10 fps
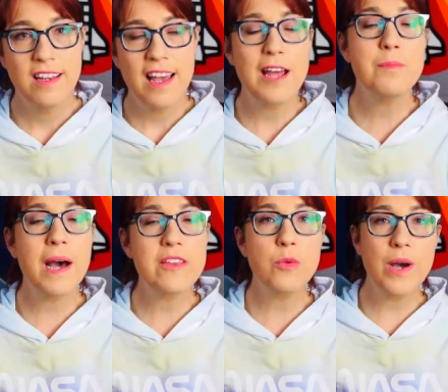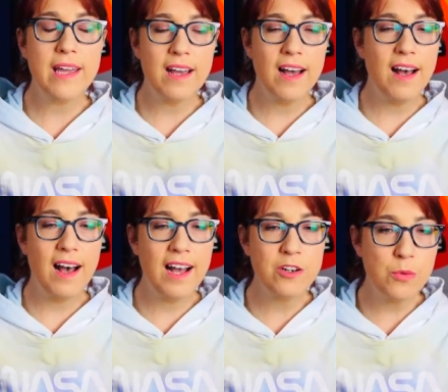And by the way,
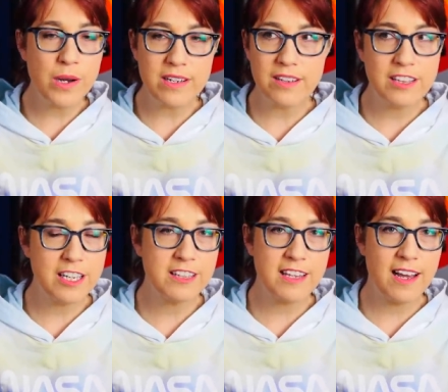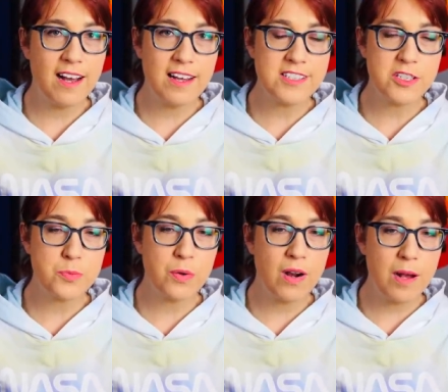I don't want you to think that Oz's
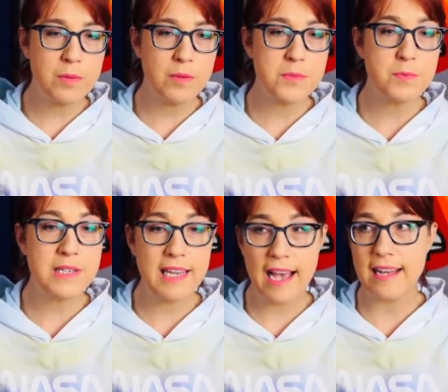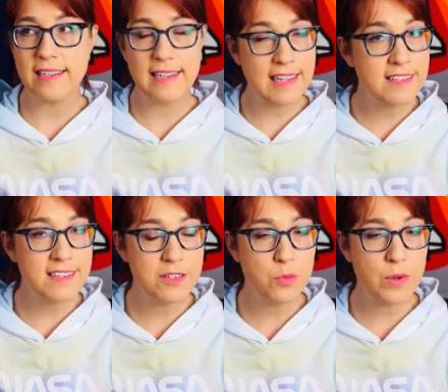problems began and
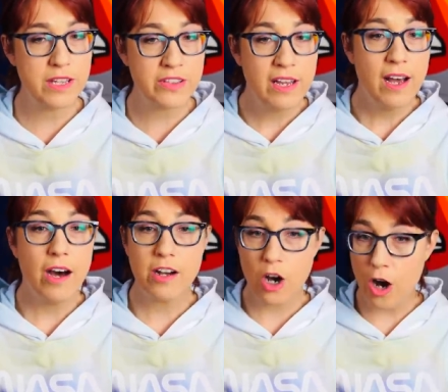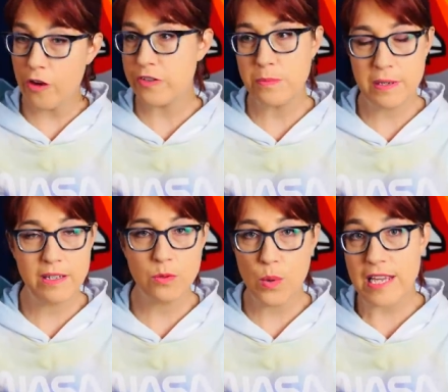ended with a coffee
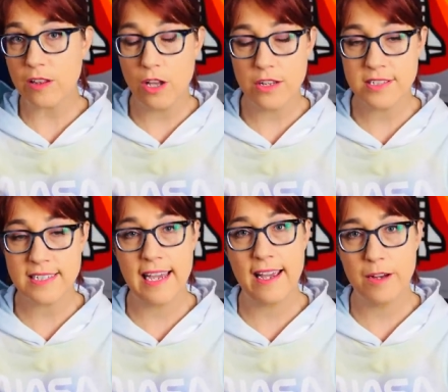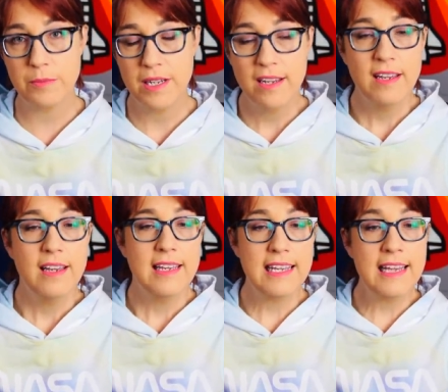bean weight loss scam.
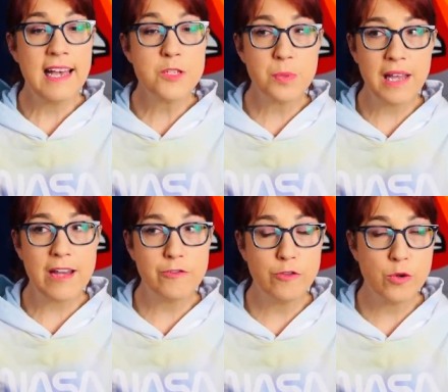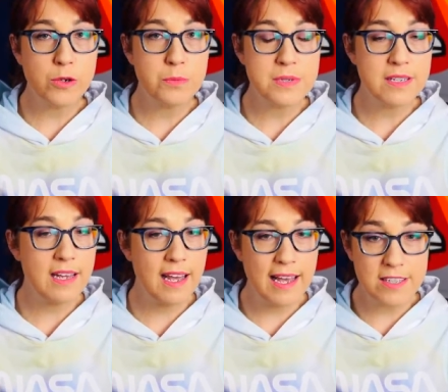He has platformed
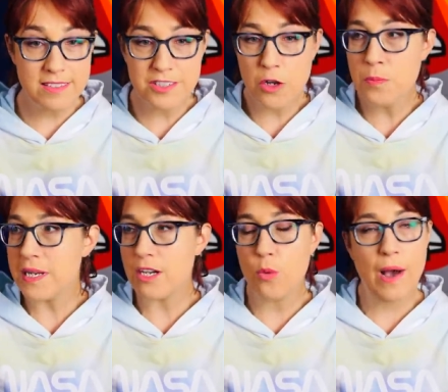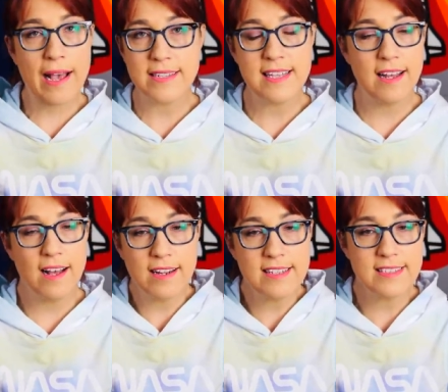uh, so many quacks that
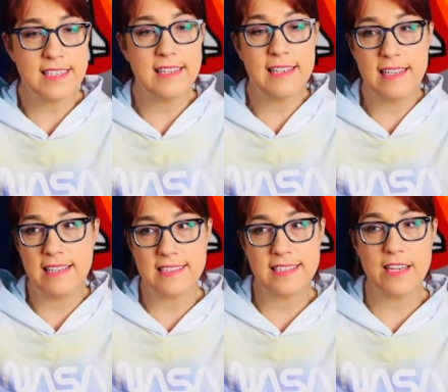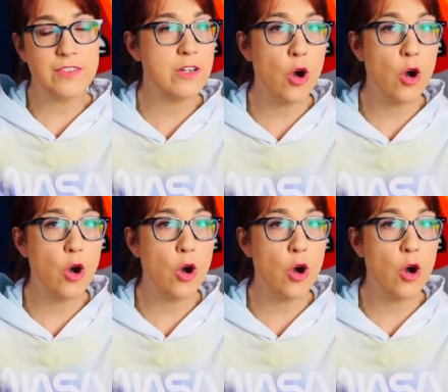honestly he's giving